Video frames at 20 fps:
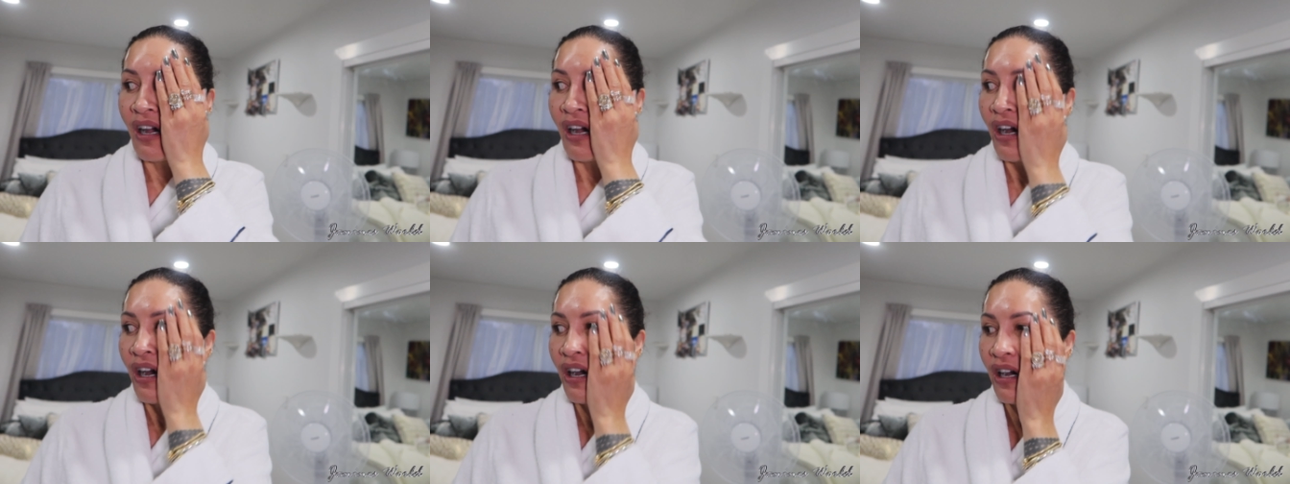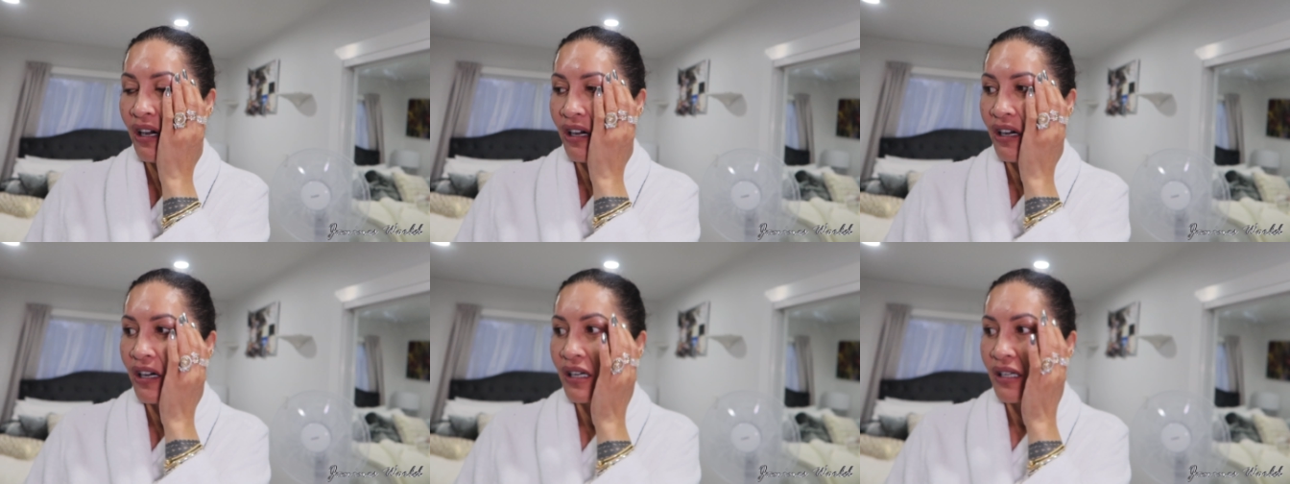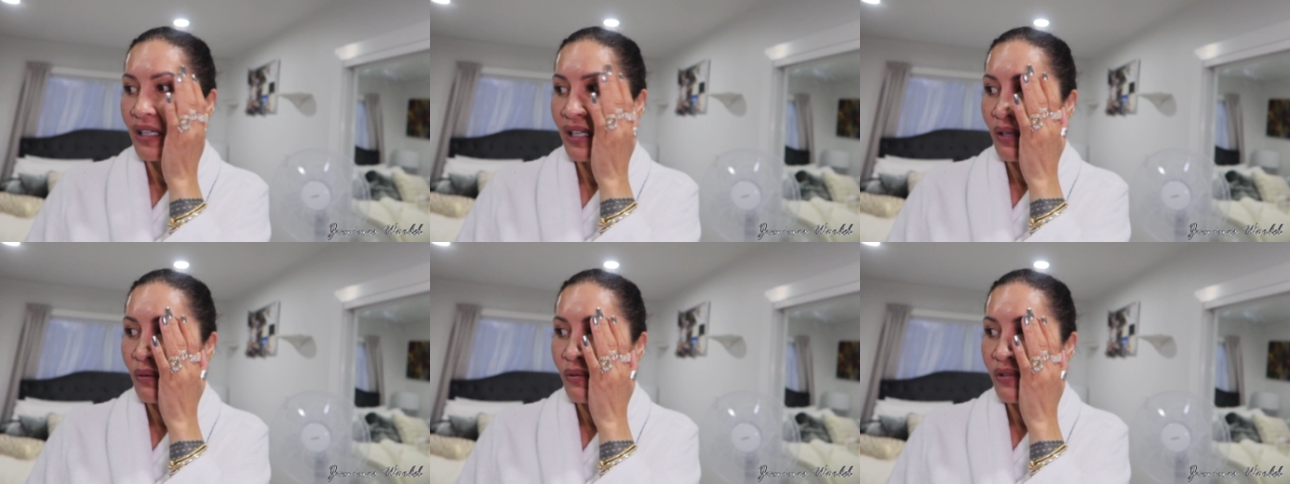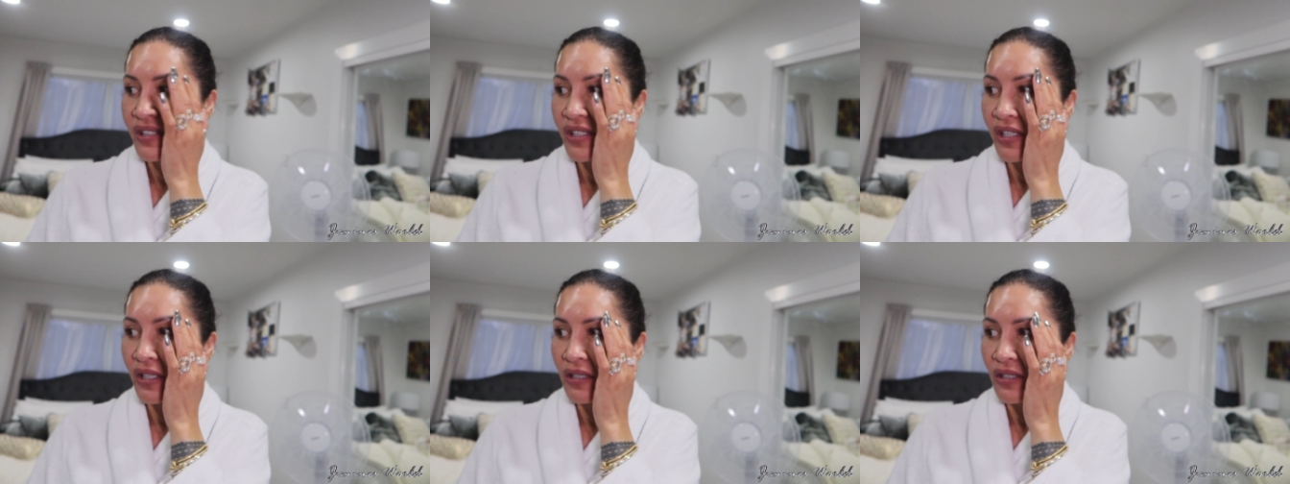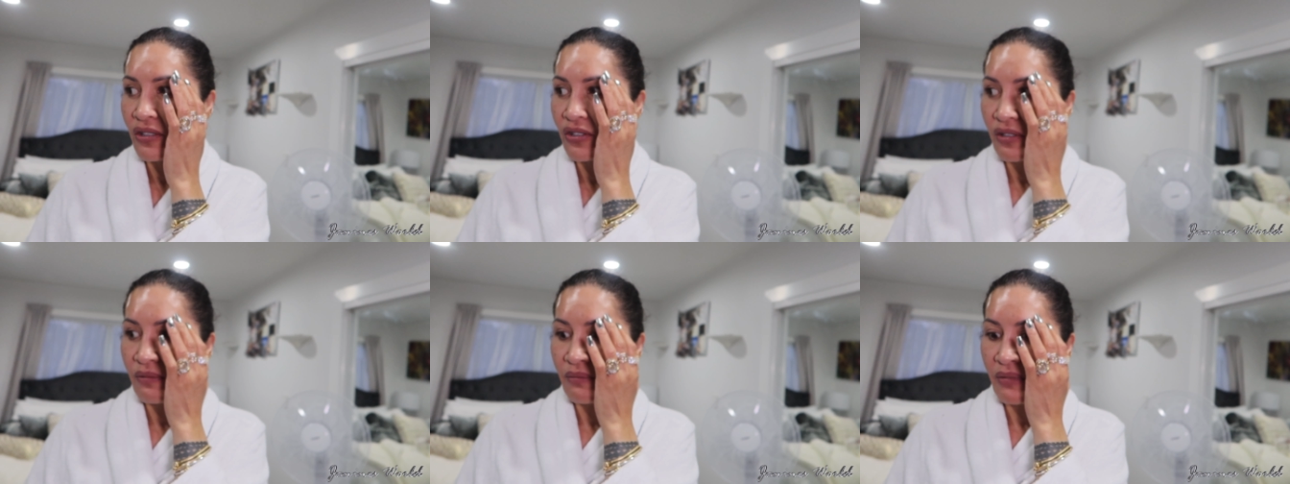I was going
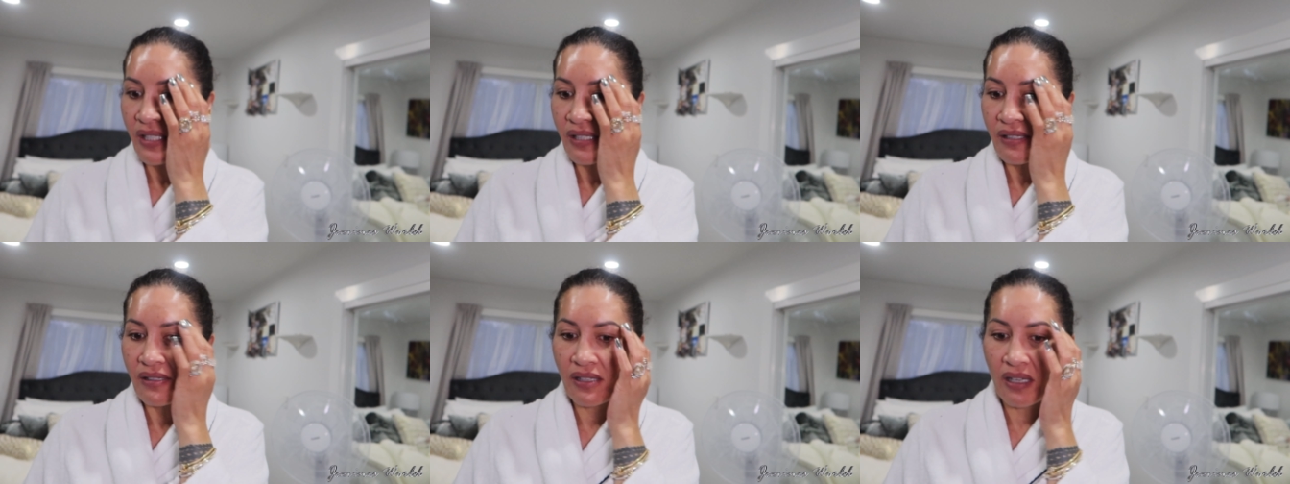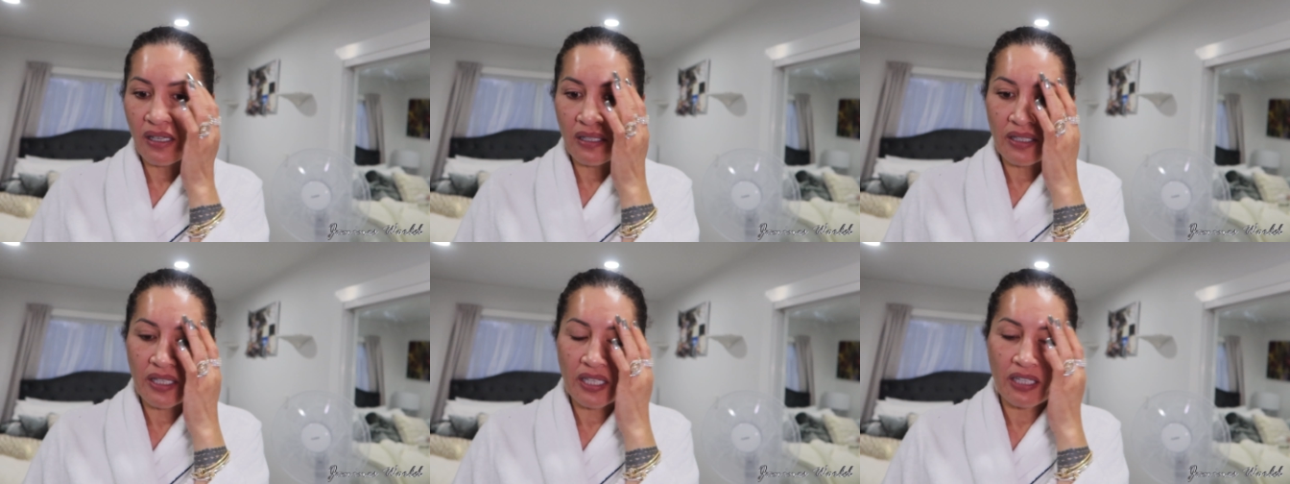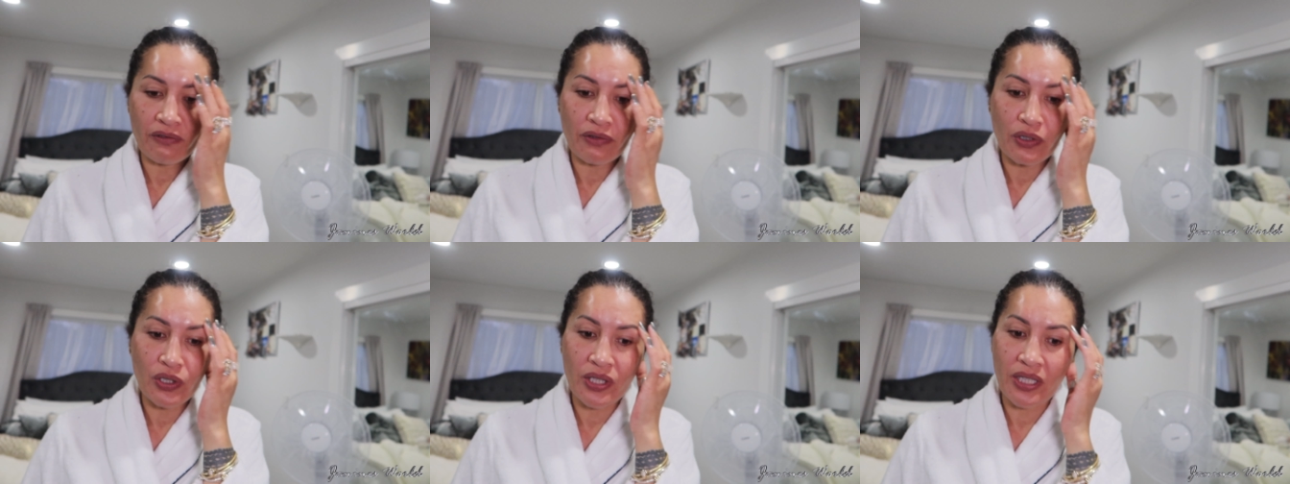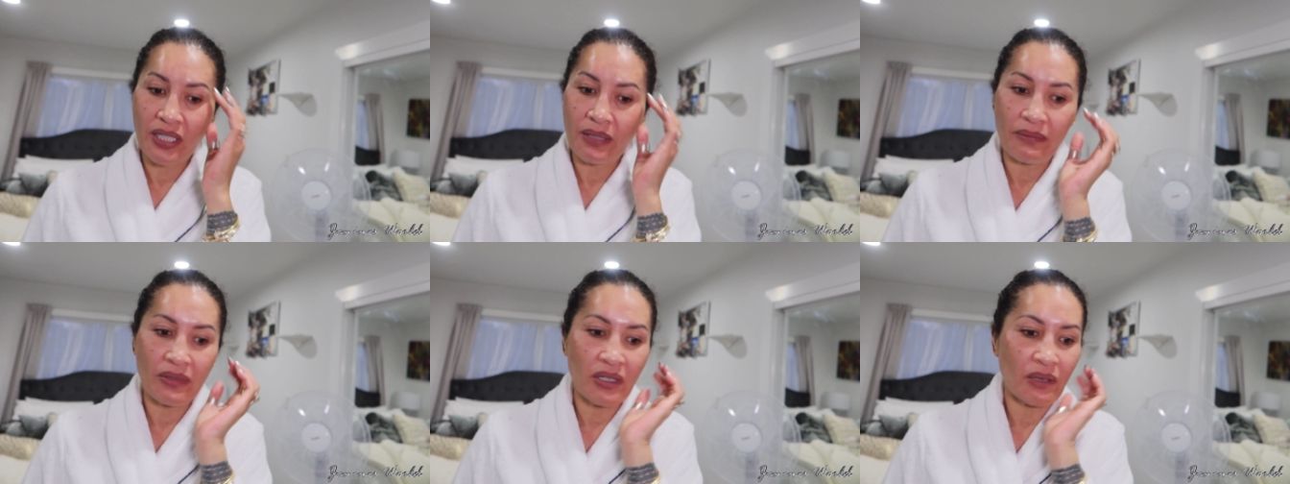to do my skincare routine,